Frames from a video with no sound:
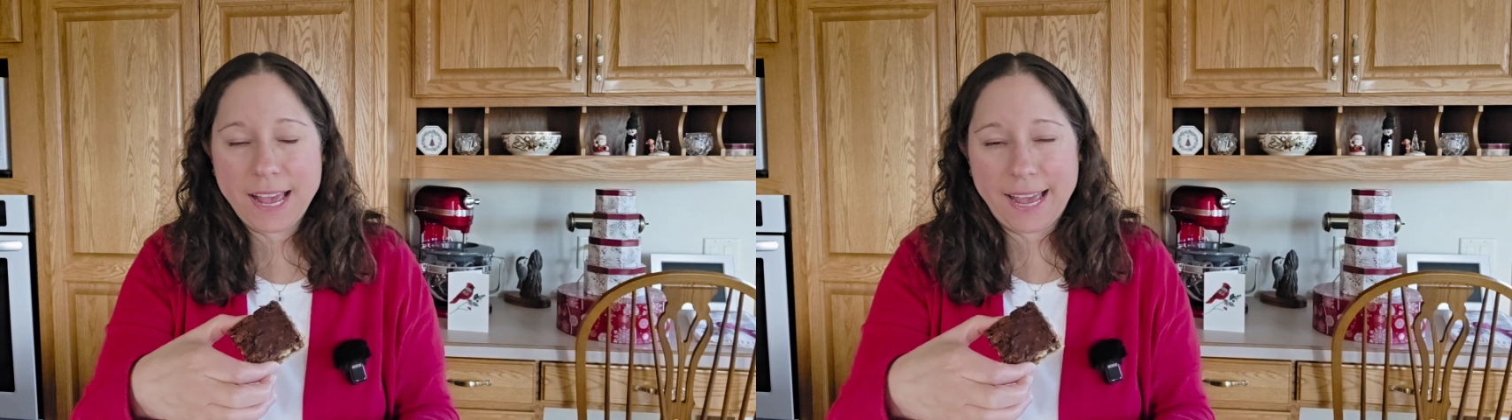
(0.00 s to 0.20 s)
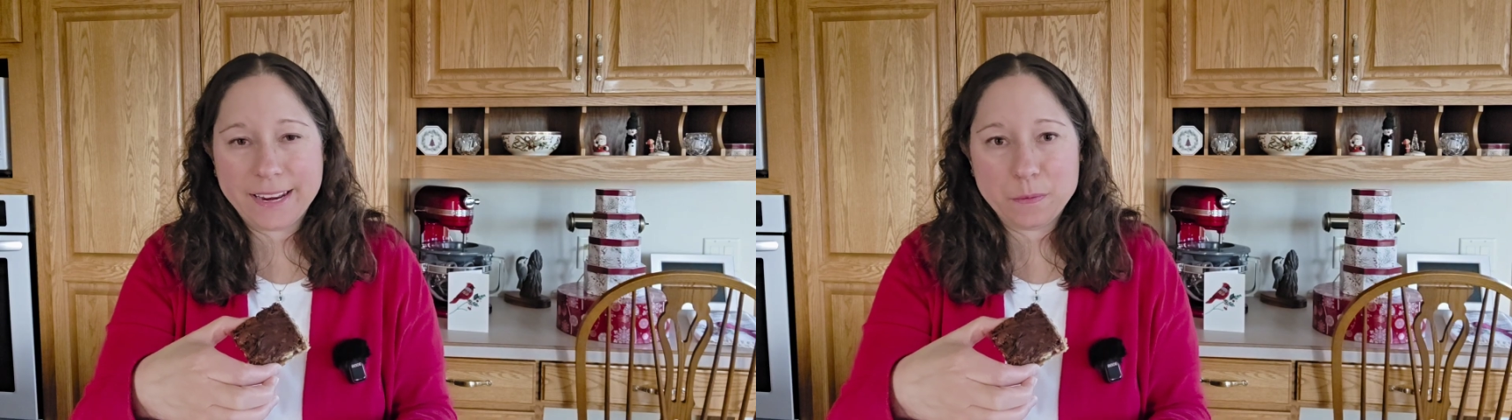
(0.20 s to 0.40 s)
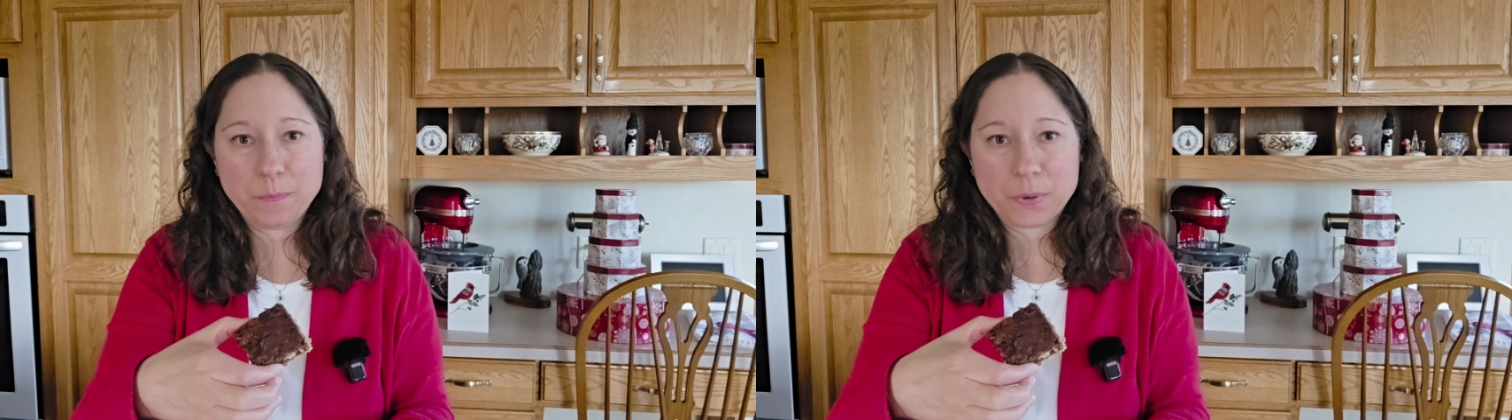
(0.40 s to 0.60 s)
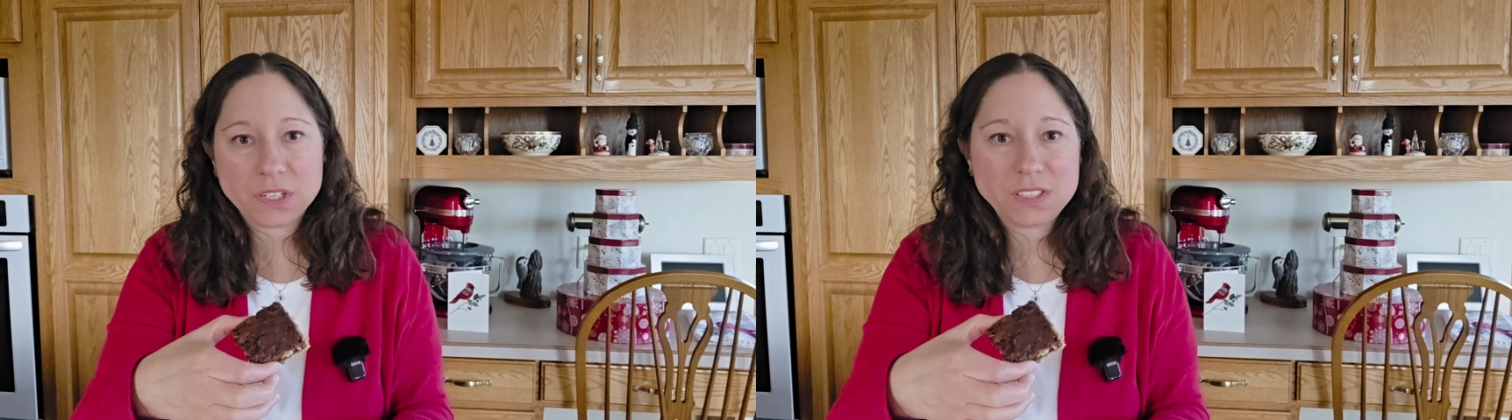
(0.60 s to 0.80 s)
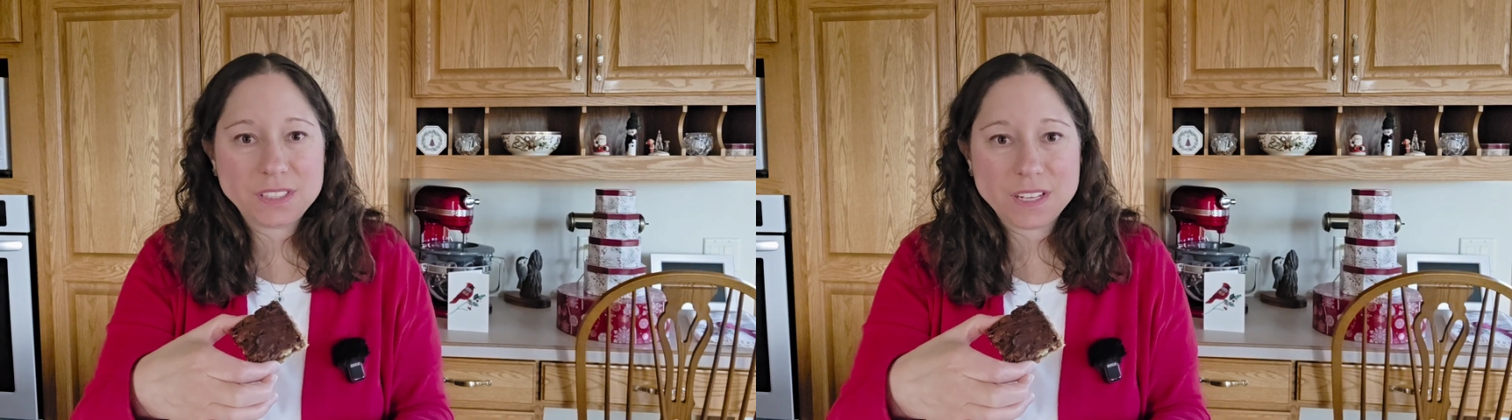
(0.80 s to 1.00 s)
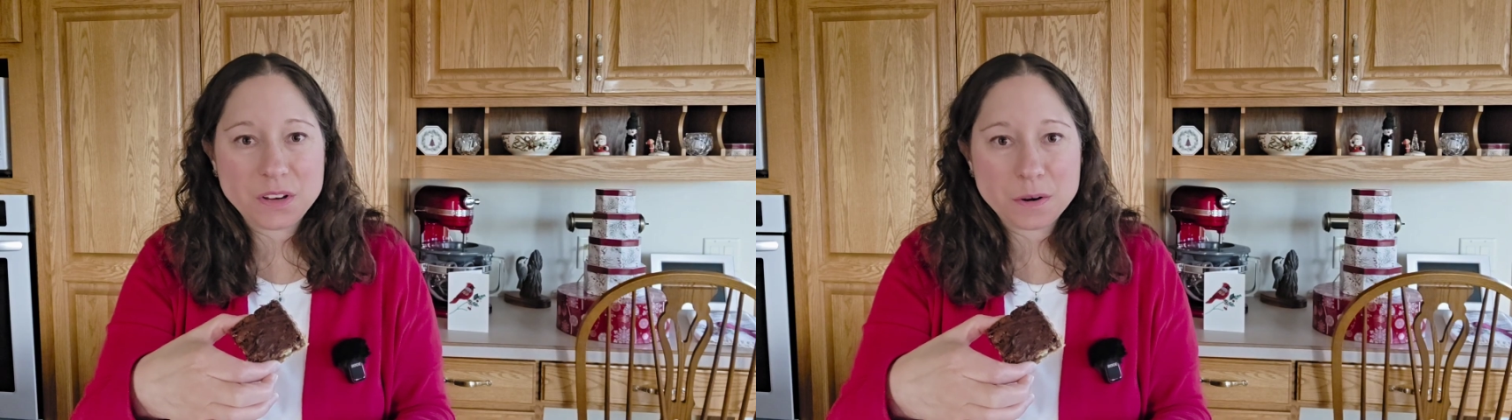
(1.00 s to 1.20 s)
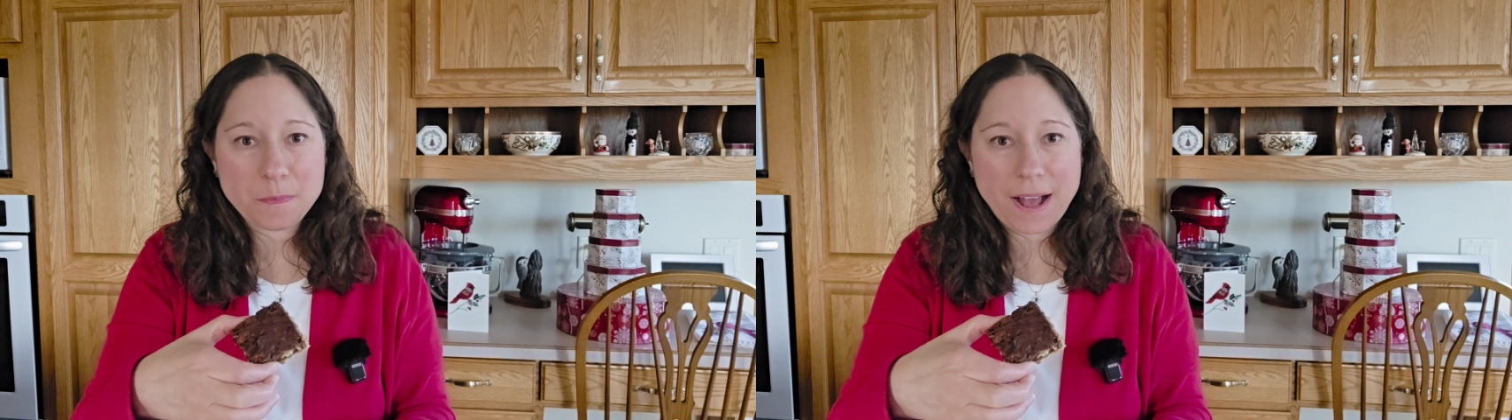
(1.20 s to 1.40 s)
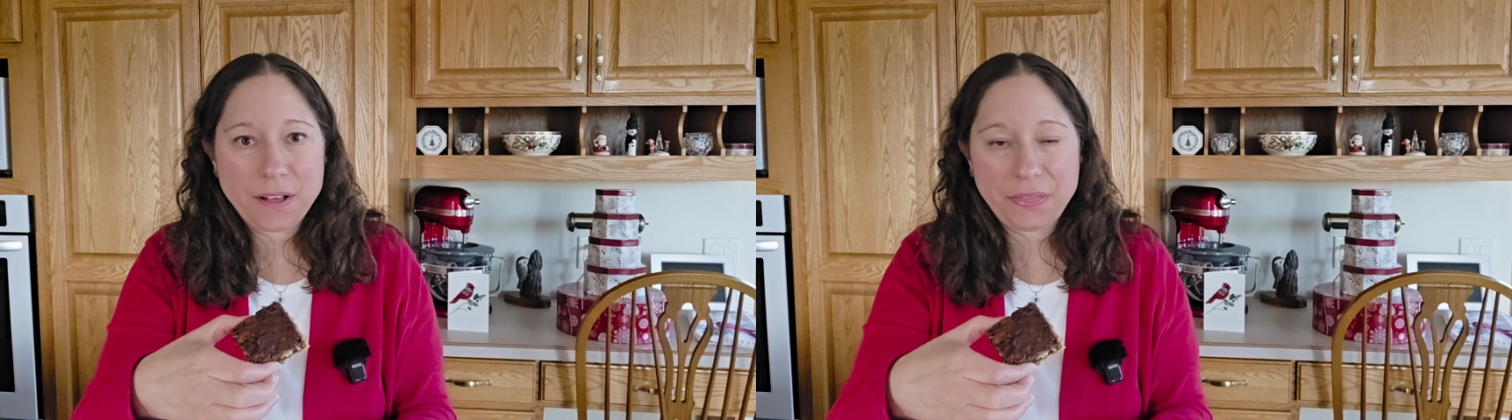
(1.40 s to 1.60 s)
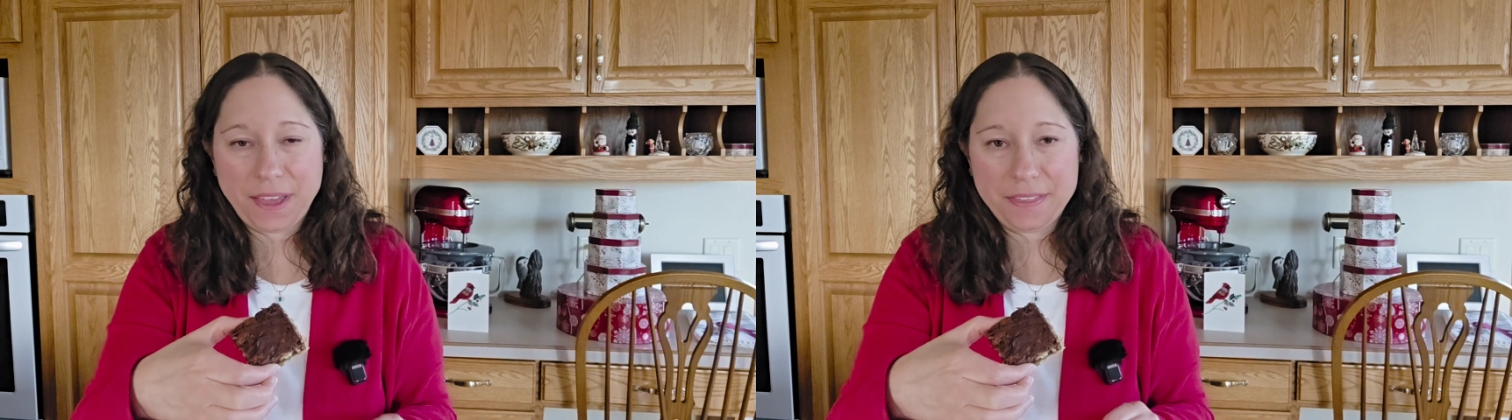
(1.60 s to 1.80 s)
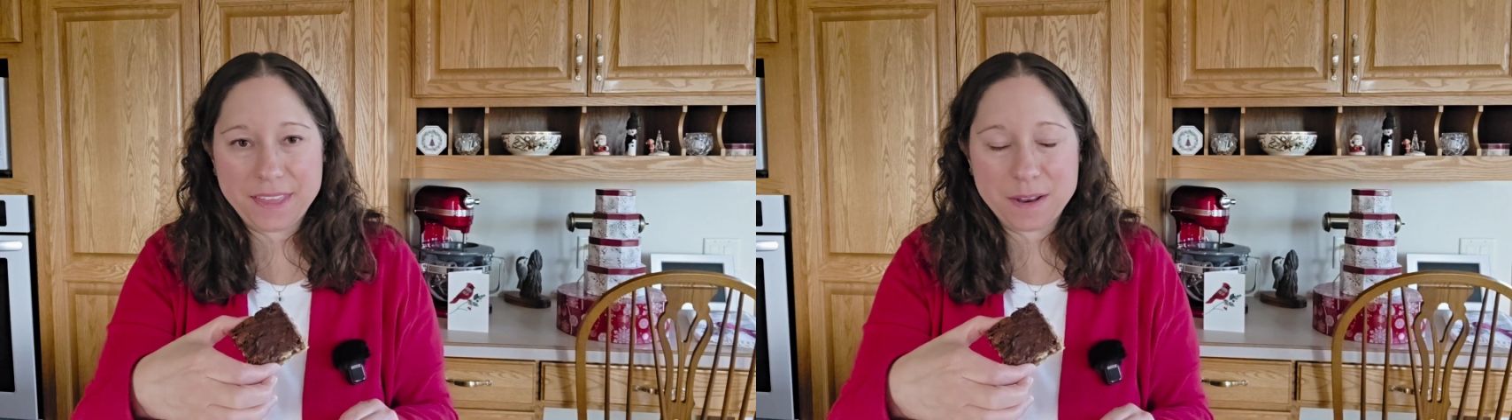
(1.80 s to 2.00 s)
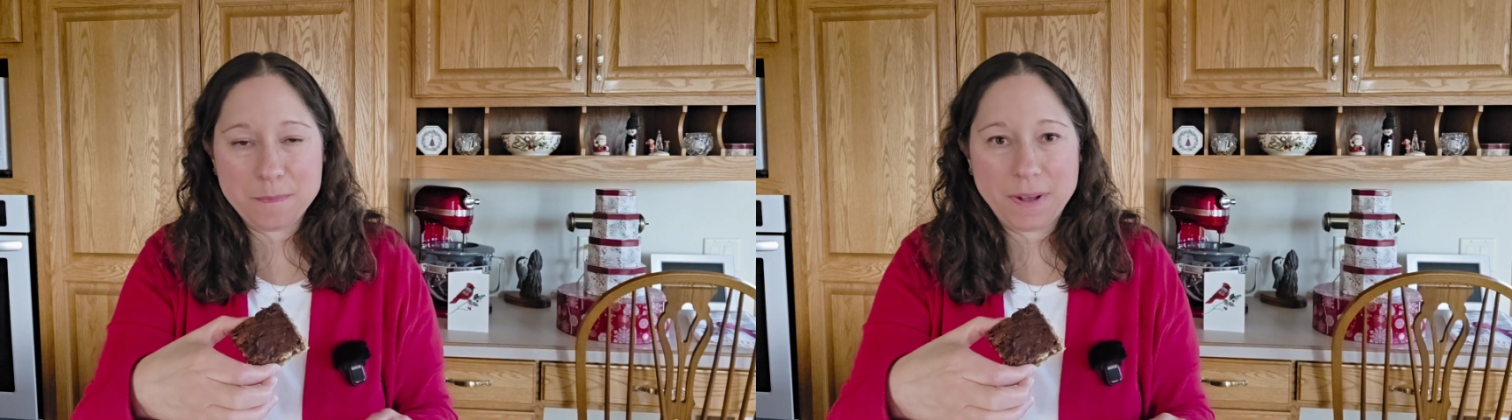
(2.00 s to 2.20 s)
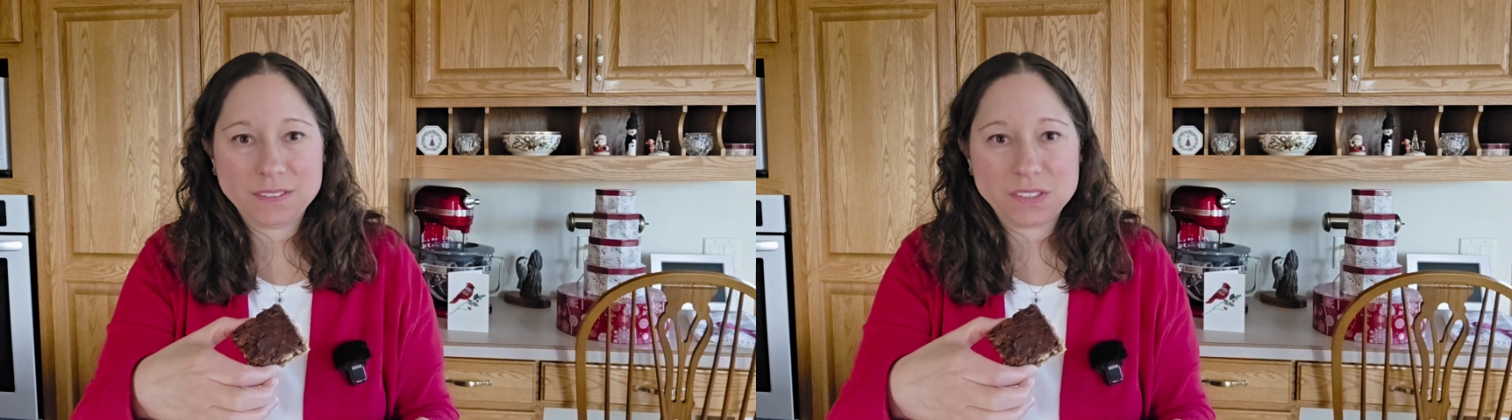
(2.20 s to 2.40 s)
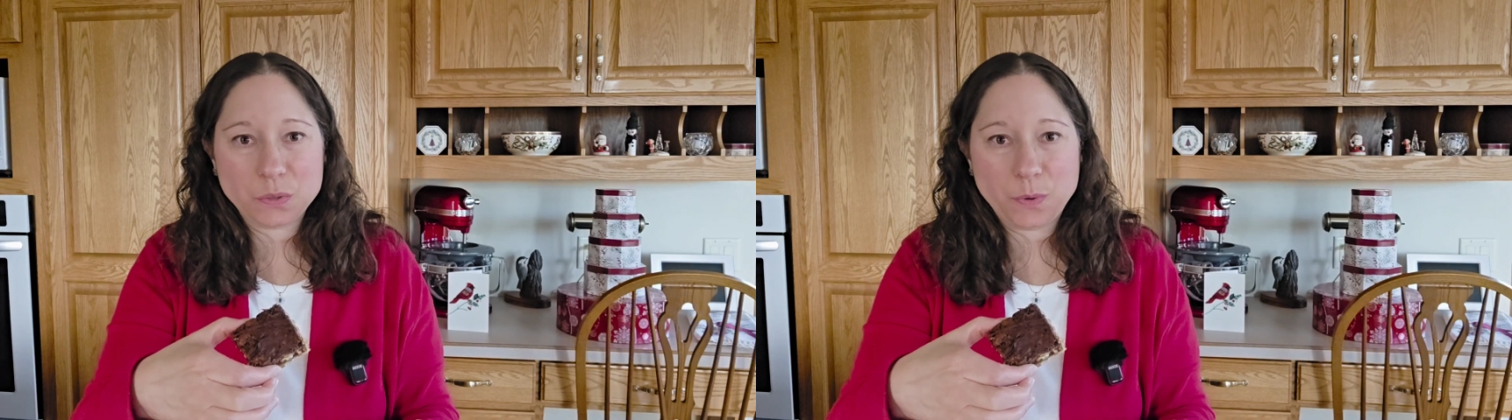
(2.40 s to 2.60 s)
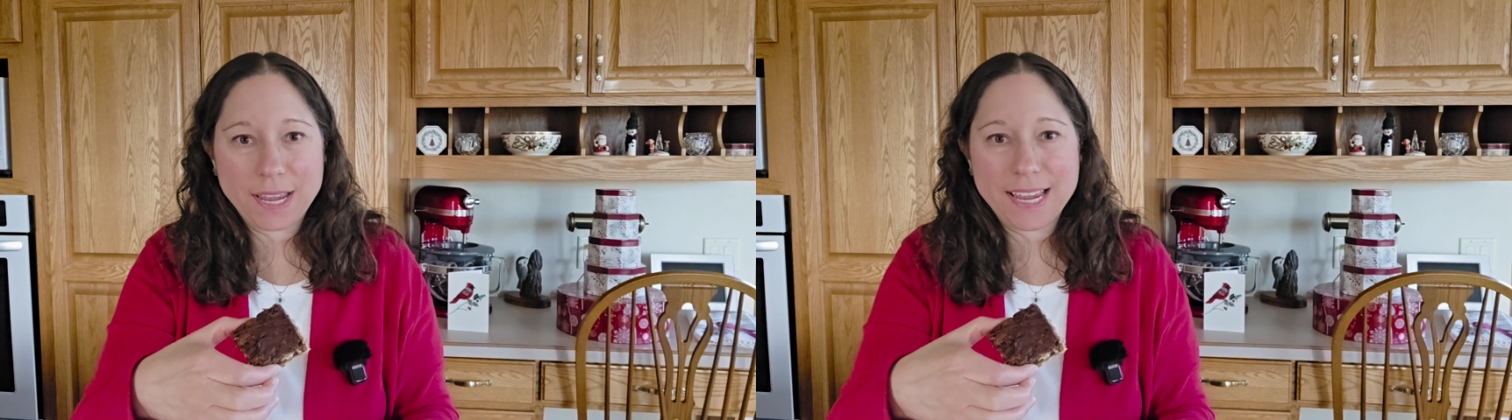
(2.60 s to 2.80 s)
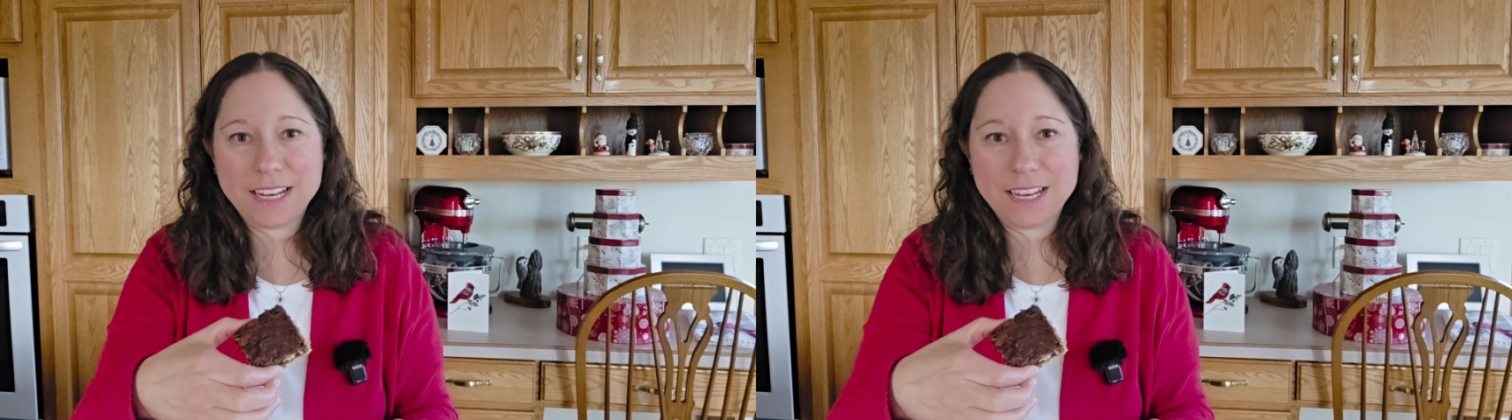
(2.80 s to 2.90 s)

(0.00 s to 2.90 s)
And it bursts in your mouth and then melts away,